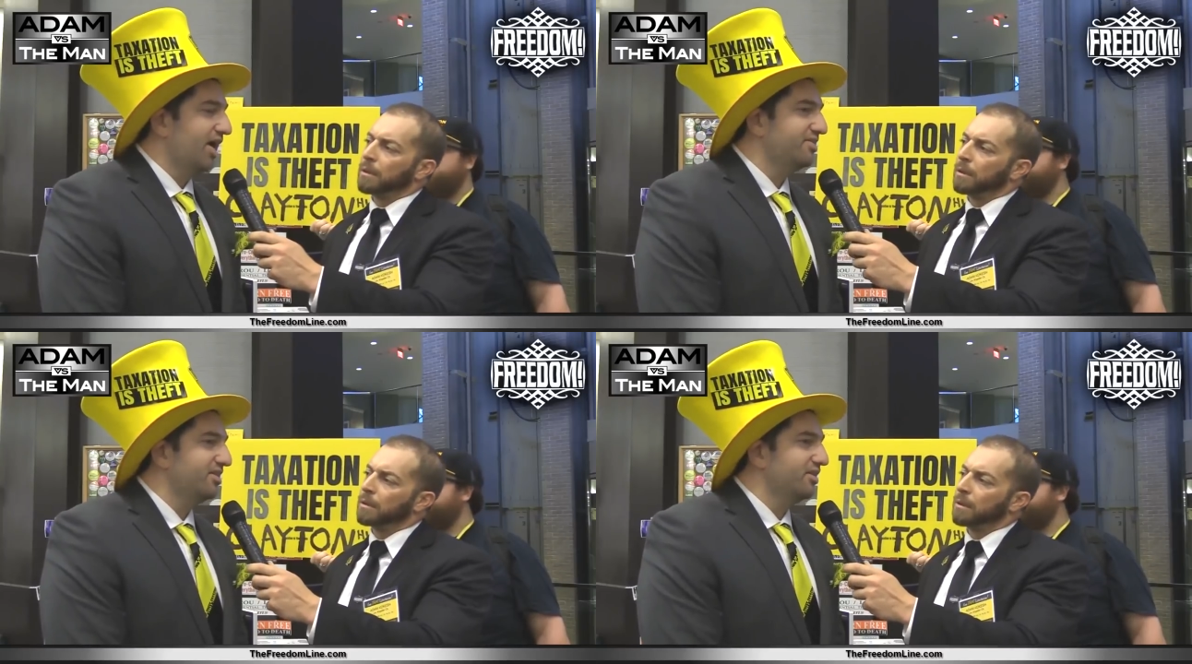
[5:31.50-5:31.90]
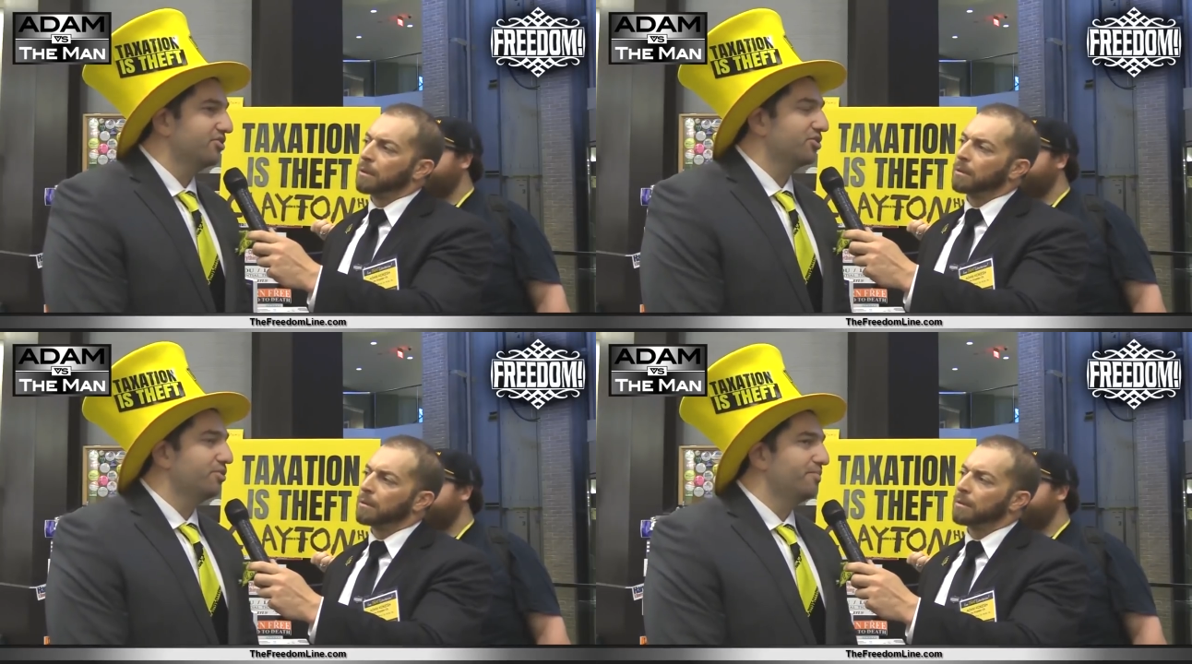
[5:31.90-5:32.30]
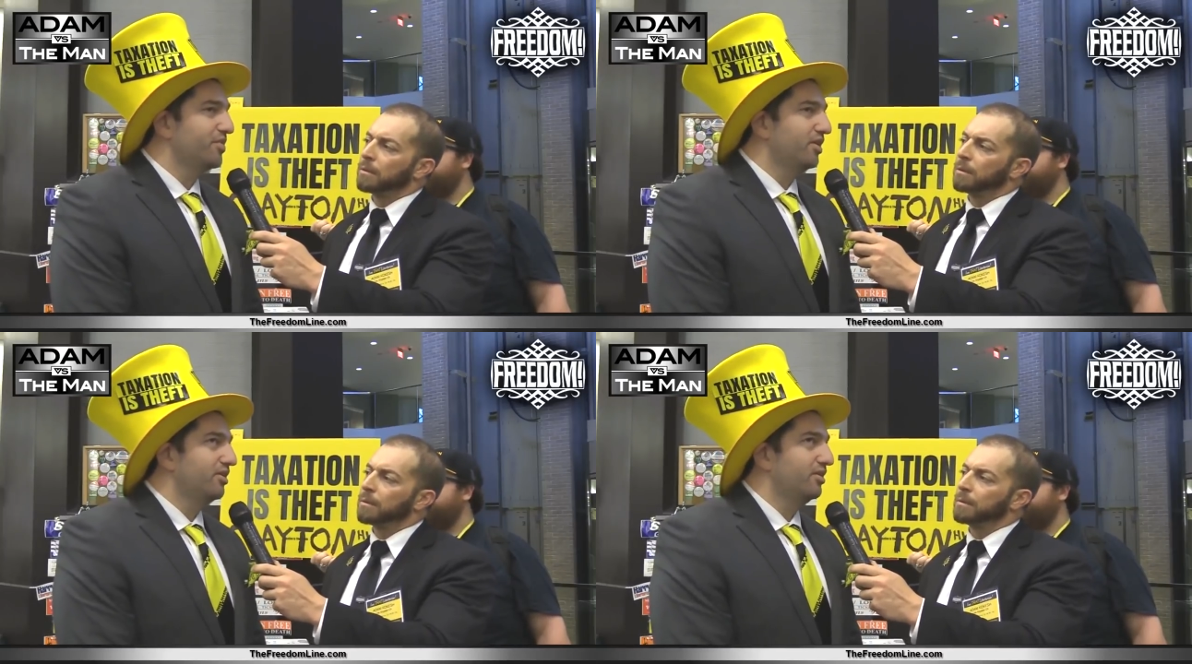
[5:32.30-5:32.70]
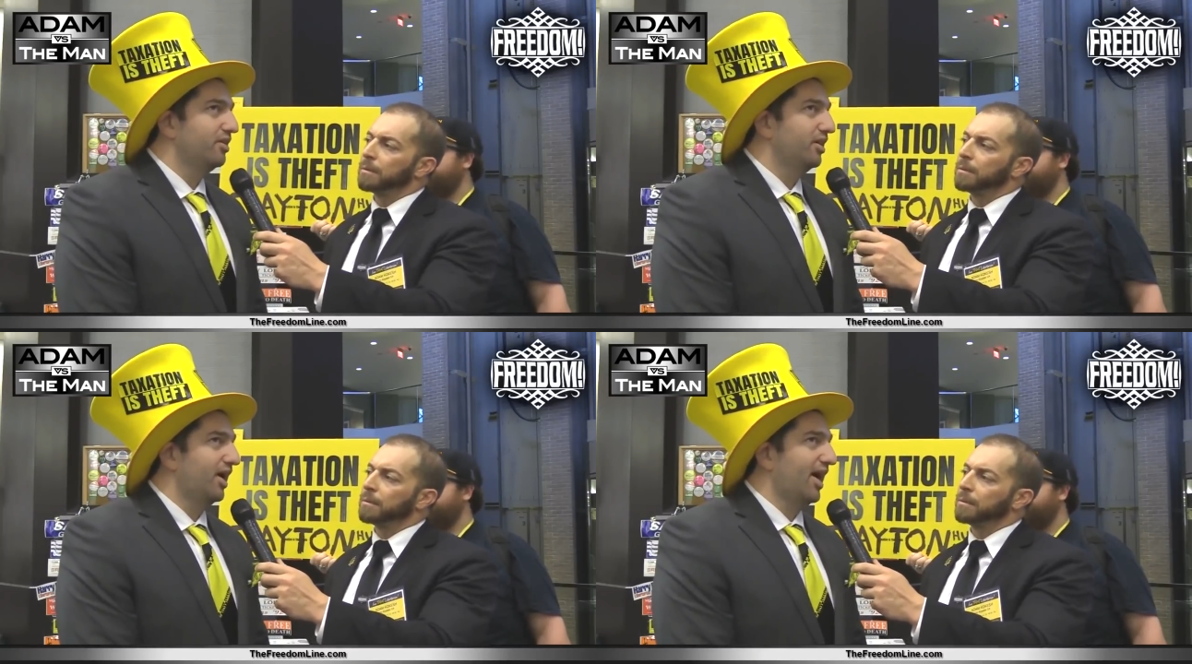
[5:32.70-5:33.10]
Speaker 1: I think so.
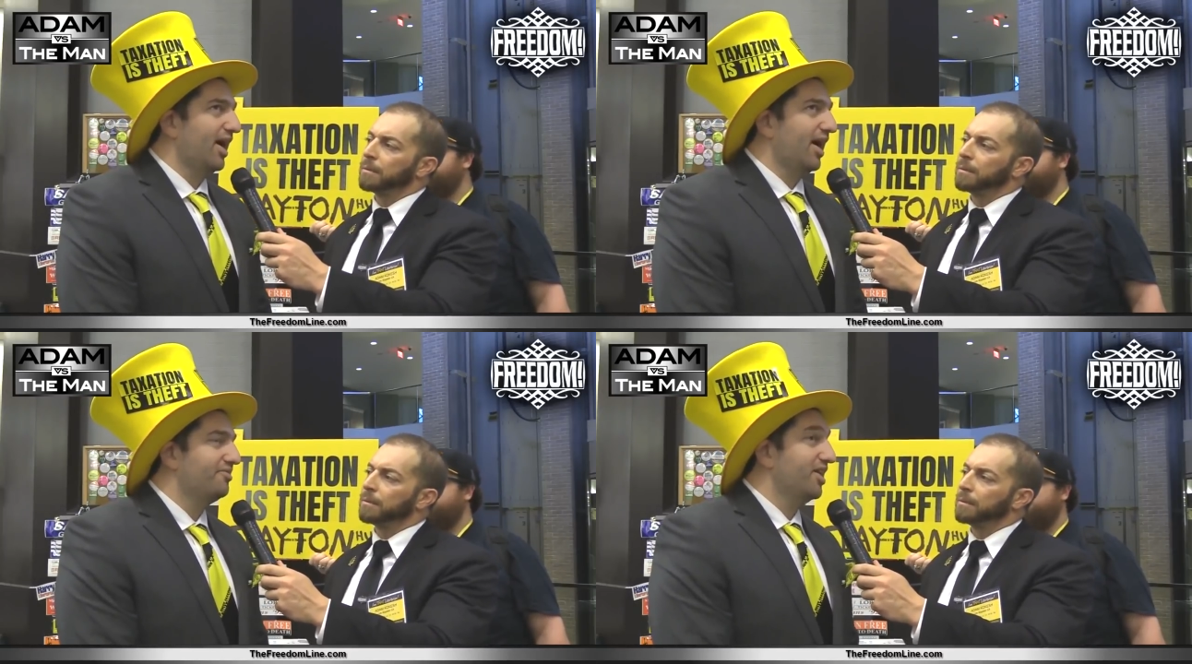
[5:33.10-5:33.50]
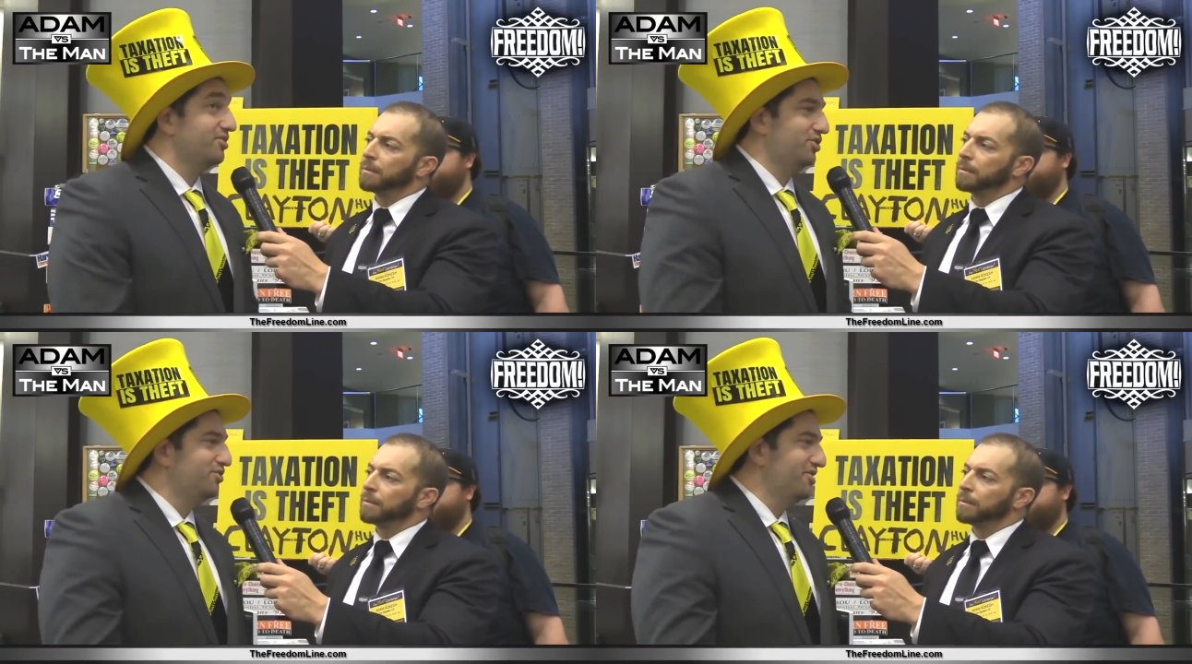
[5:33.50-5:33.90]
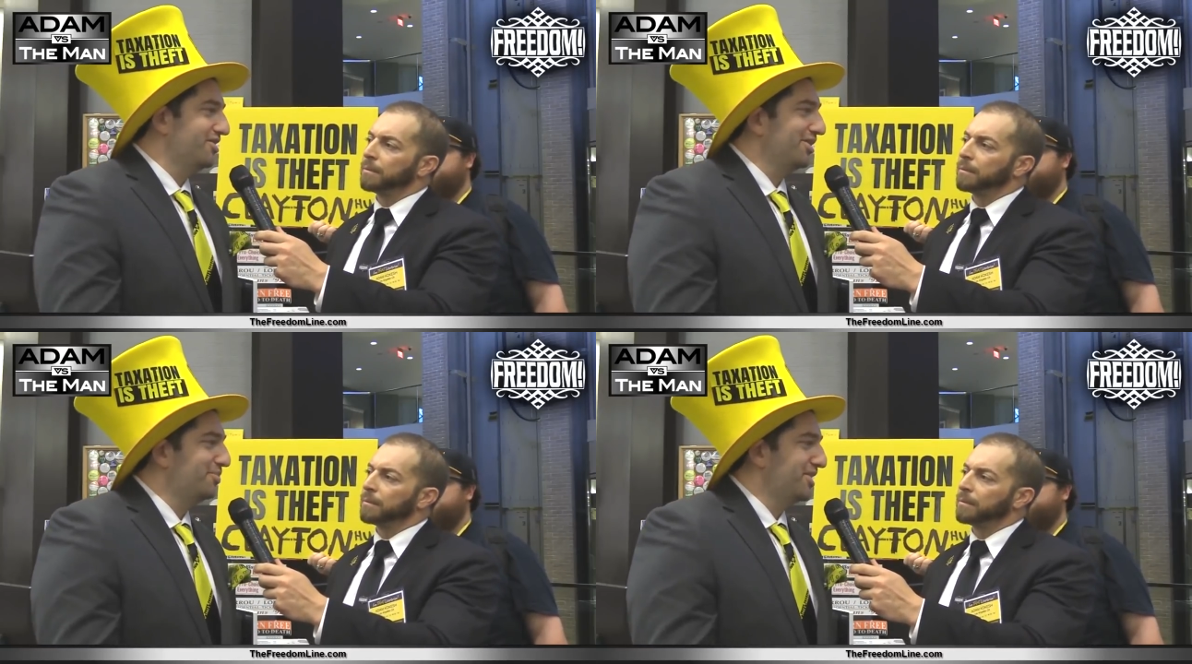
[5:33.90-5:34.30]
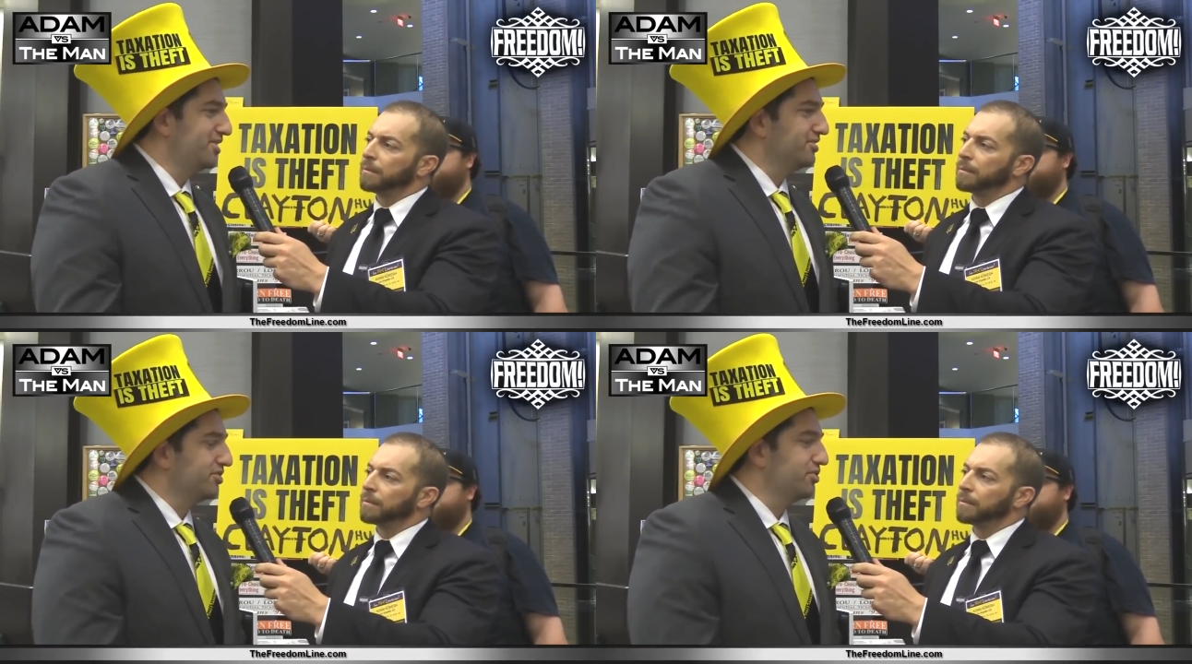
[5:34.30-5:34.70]
I've got two varying
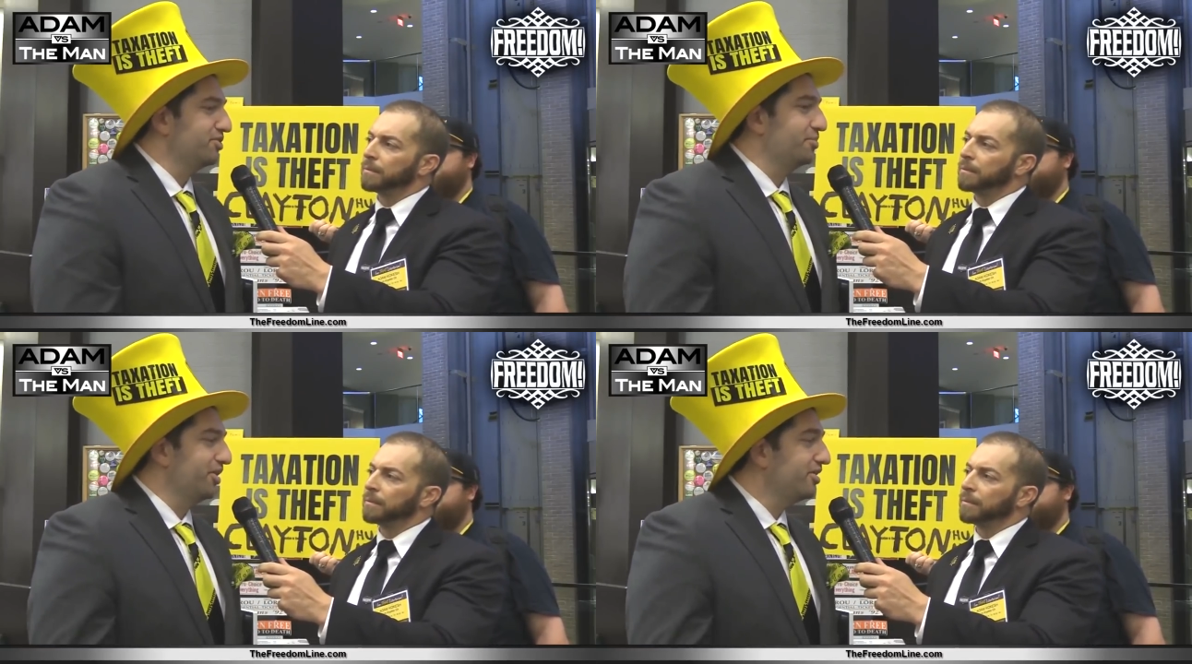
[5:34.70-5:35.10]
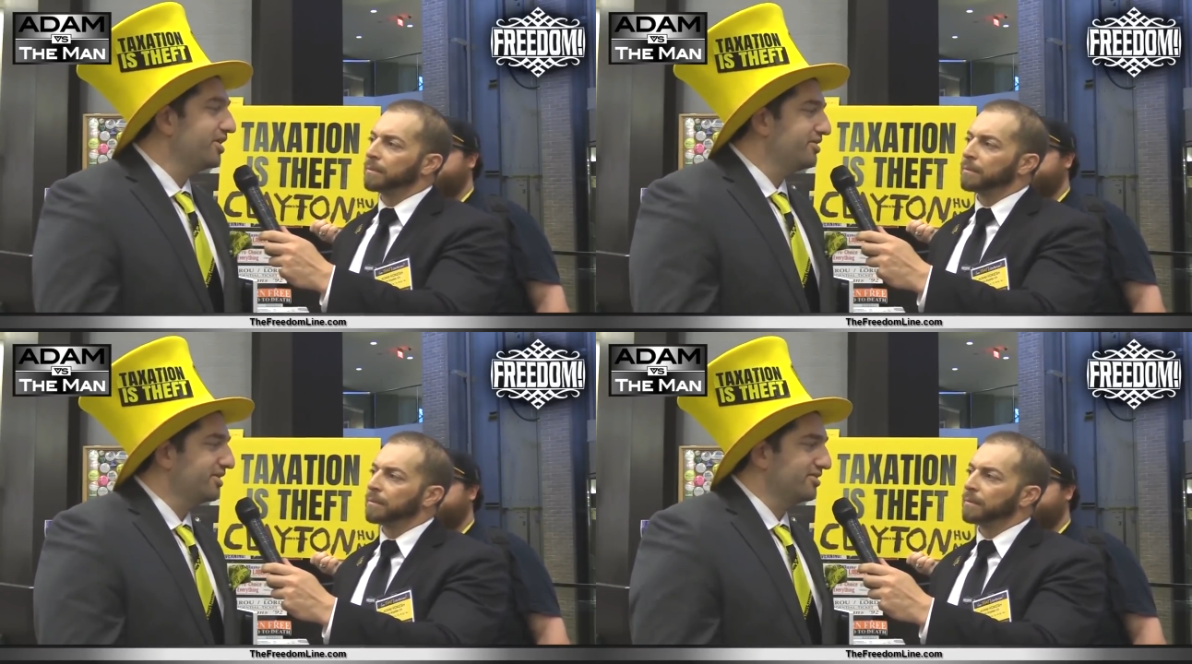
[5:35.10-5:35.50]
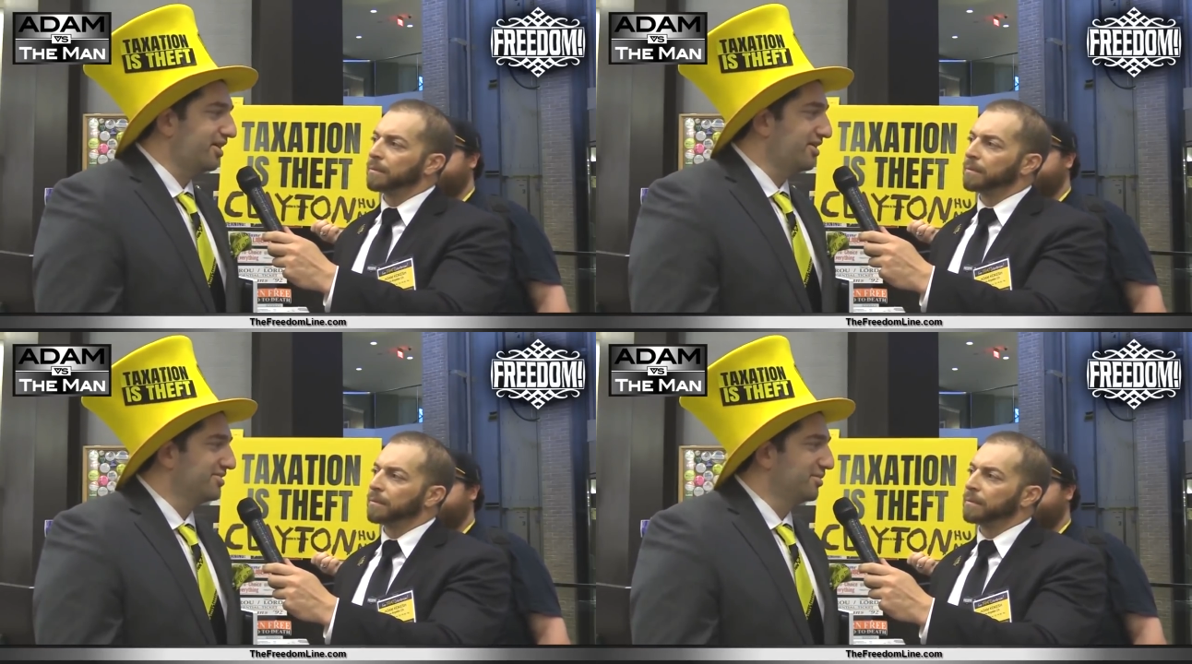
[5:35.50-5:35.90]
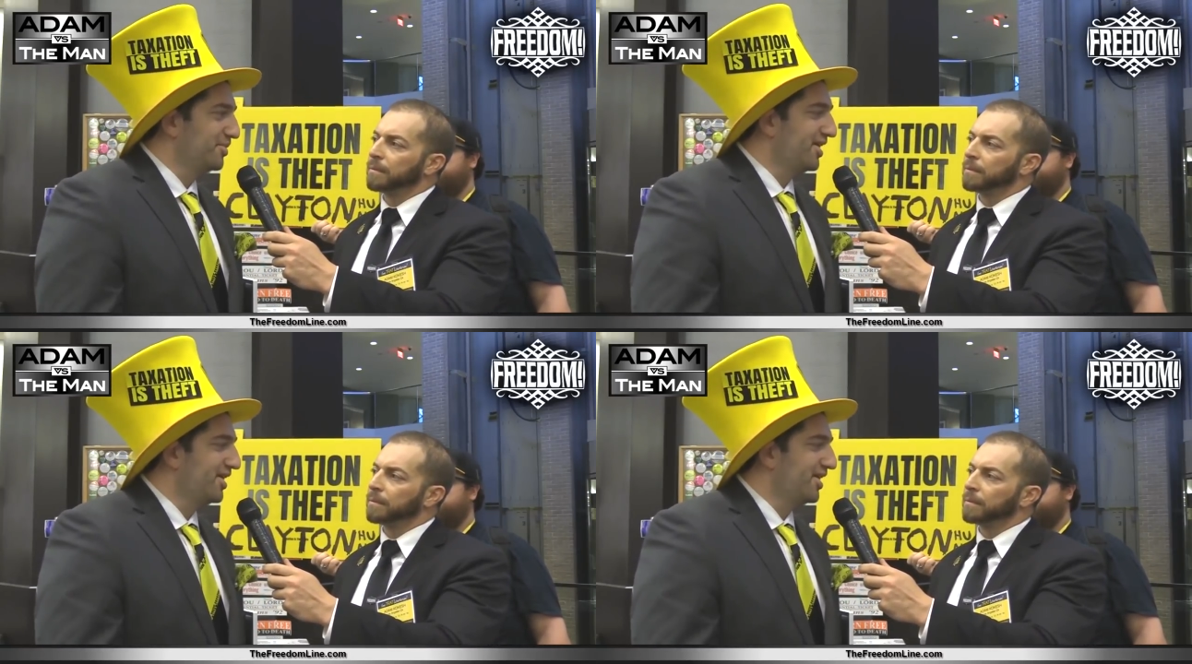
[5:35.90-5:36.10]
opinions. So, the party I think is awesome.